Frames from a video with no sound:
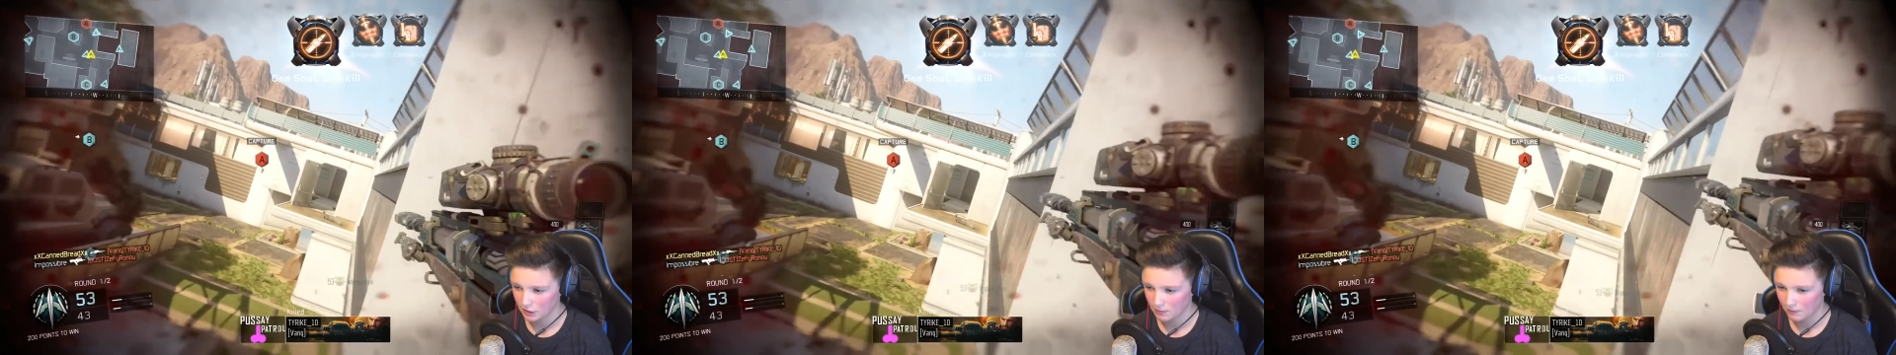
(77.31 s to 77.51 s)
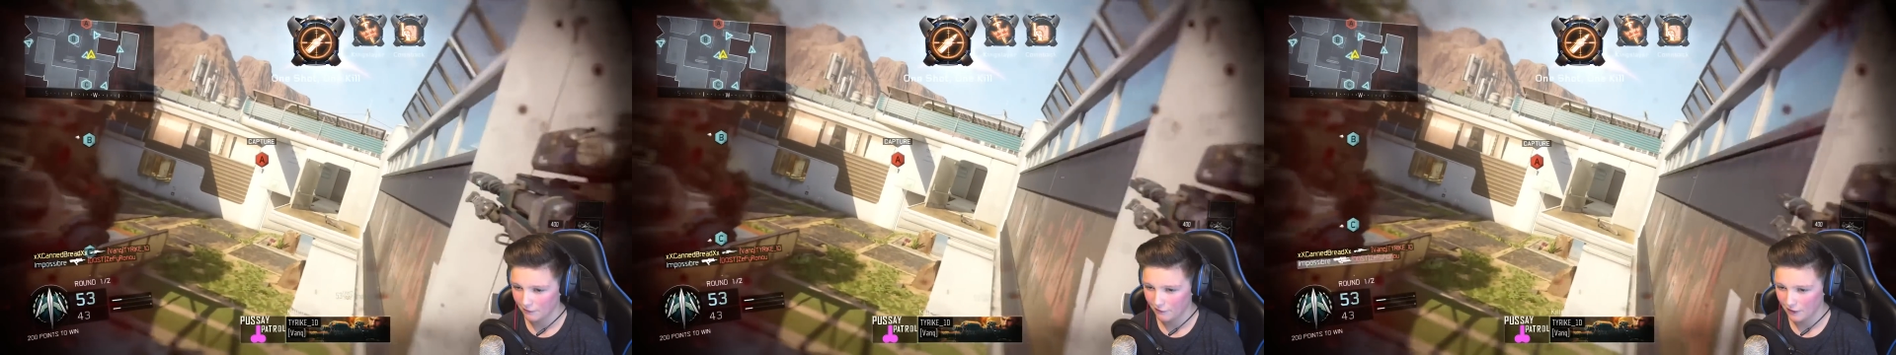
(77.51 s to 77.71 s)

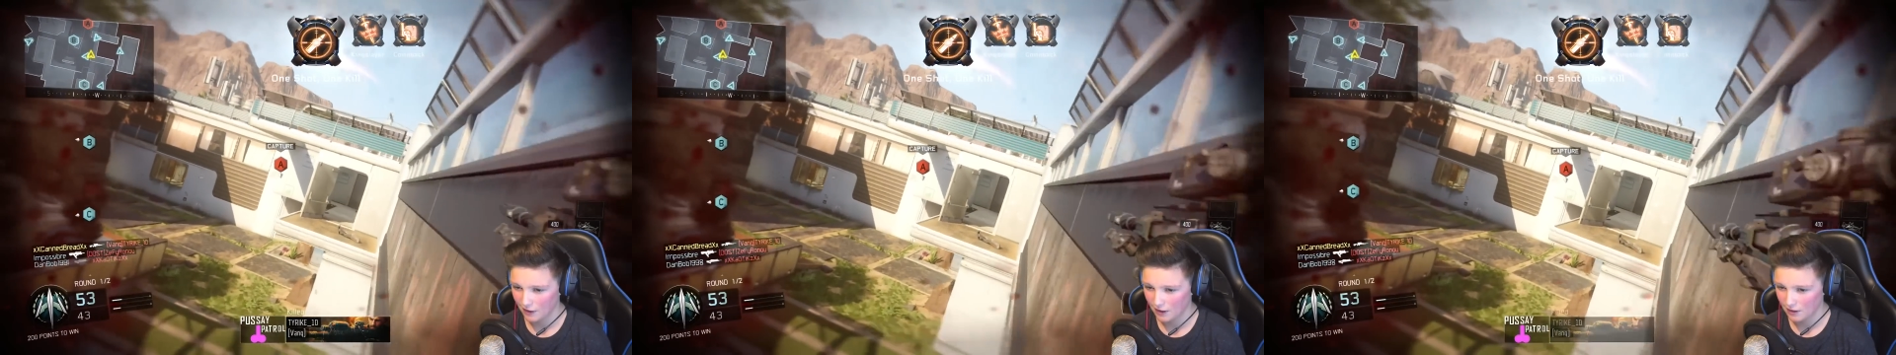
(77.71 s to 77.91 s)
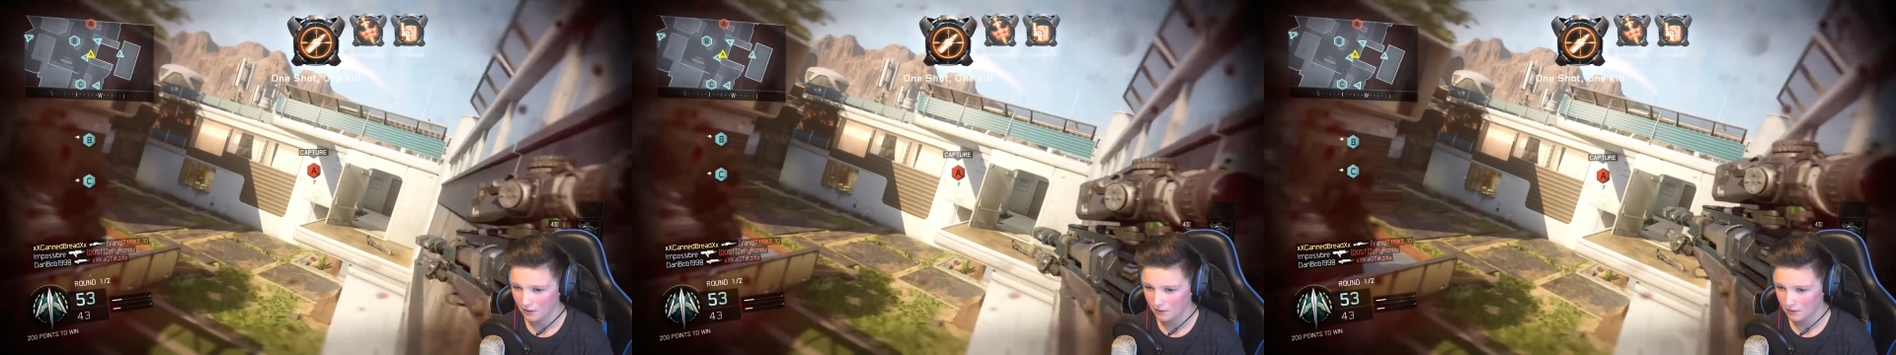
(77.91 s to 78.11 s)
to be
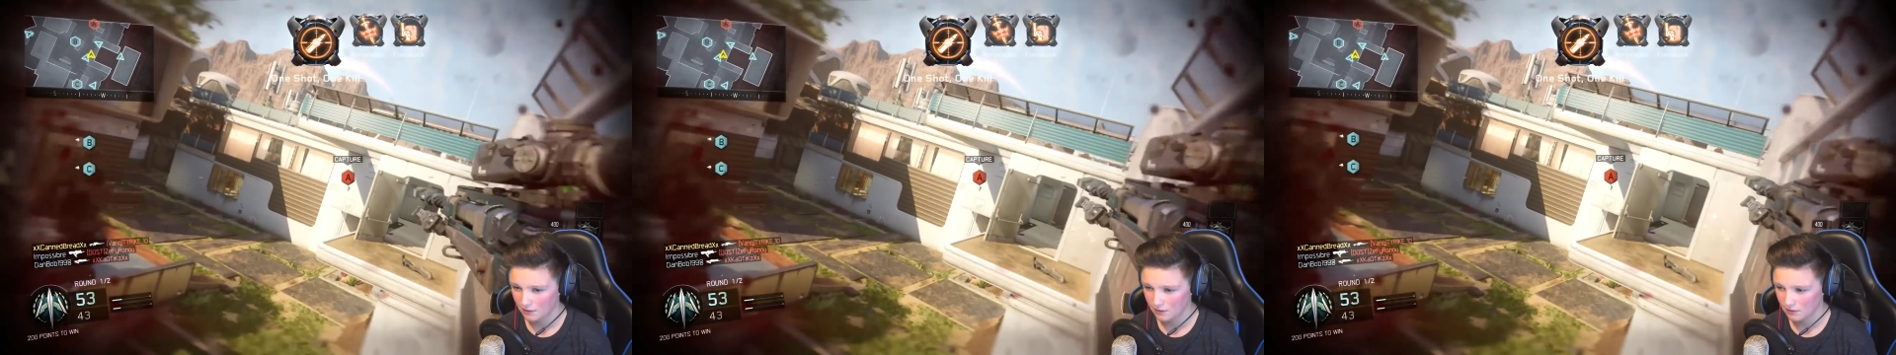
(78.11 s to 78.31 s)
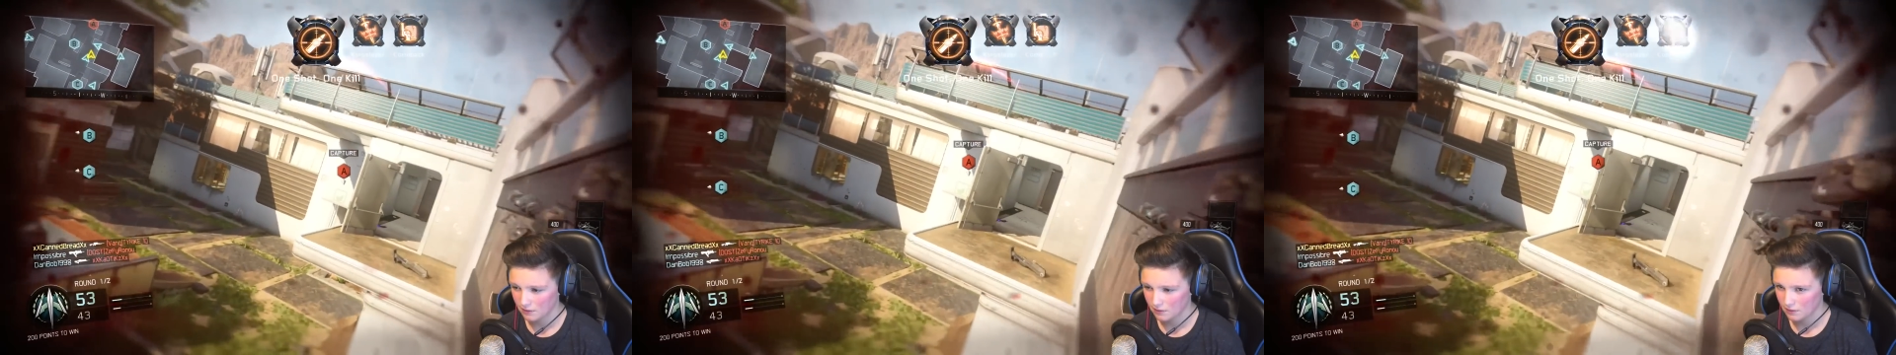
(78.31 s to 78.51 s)
fair.
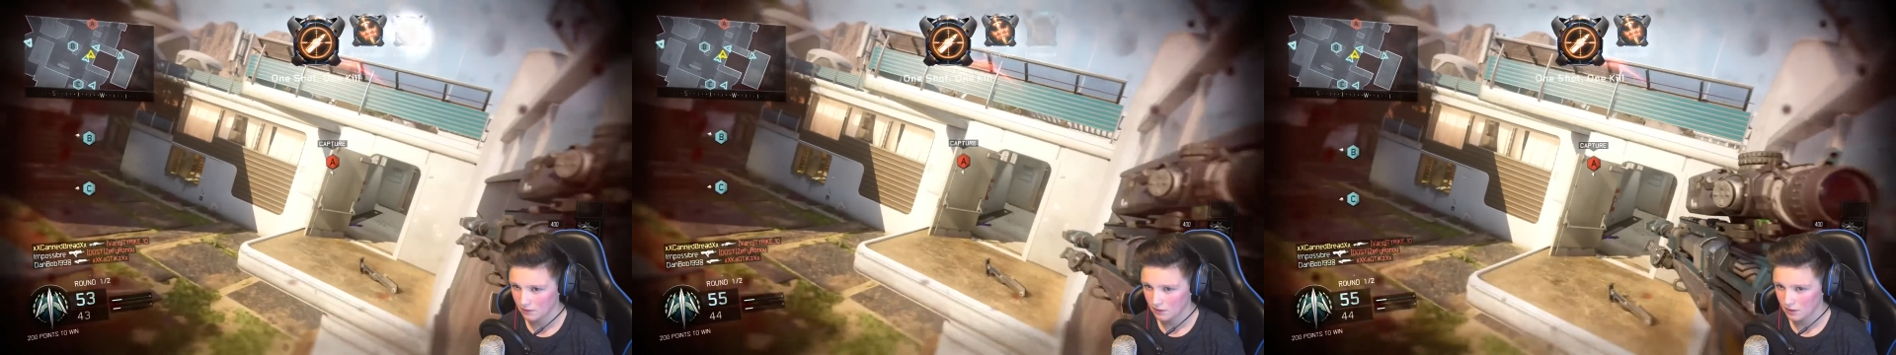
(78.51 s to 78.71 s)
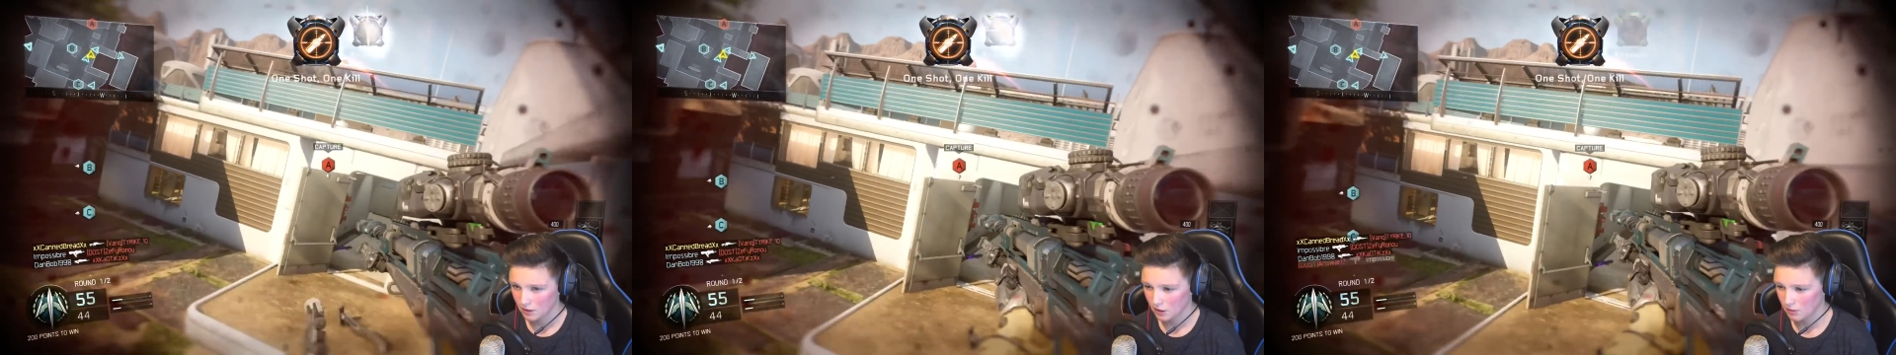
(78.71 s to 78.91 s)

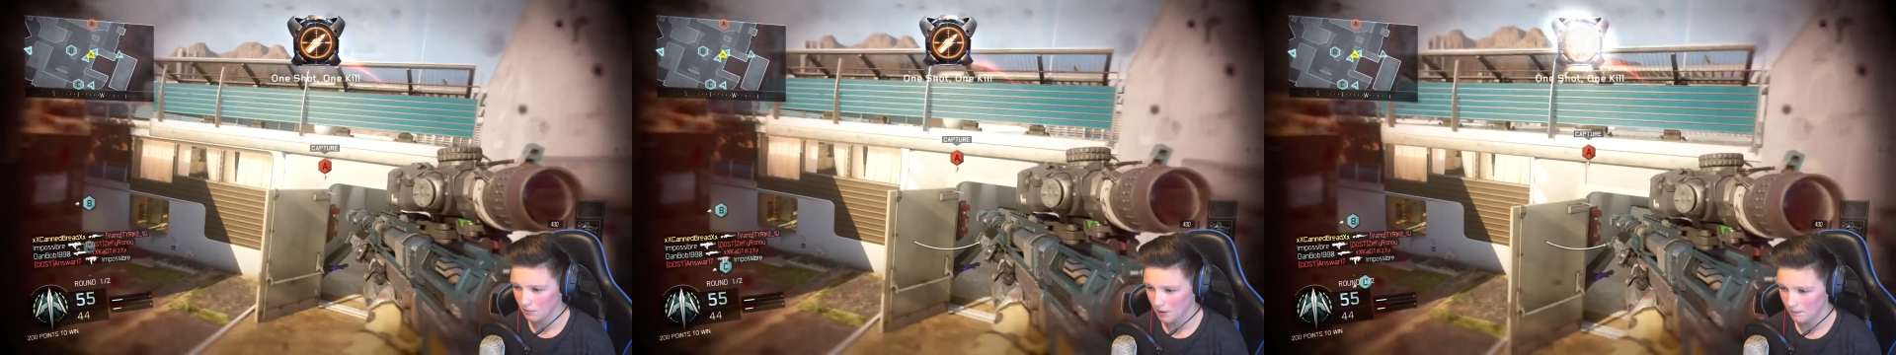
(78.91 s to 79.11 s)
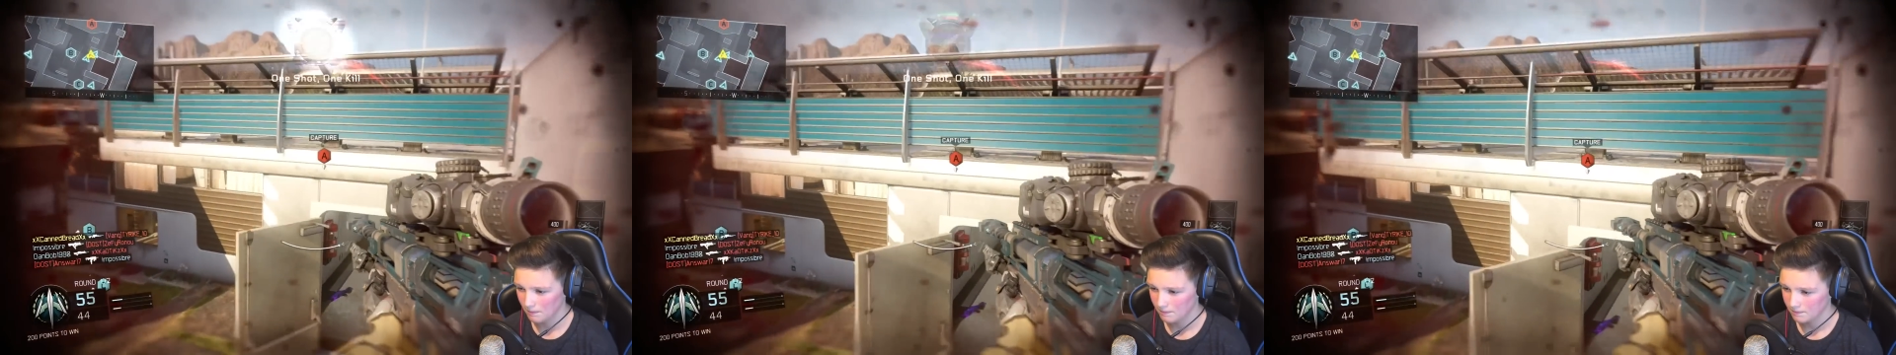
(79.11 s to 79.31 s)

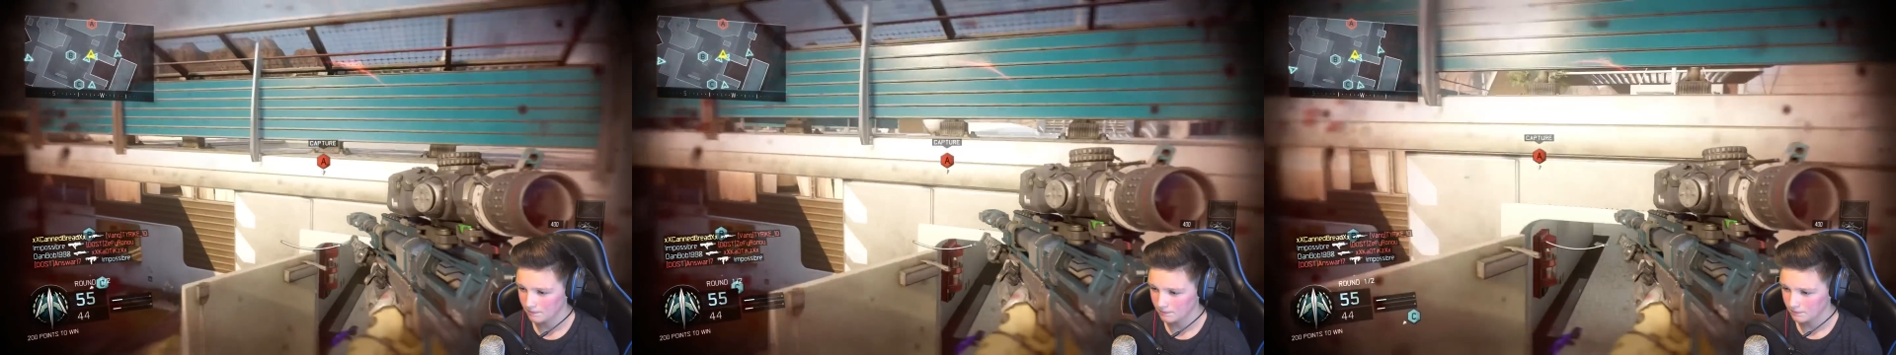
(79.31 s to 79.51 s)
Come on.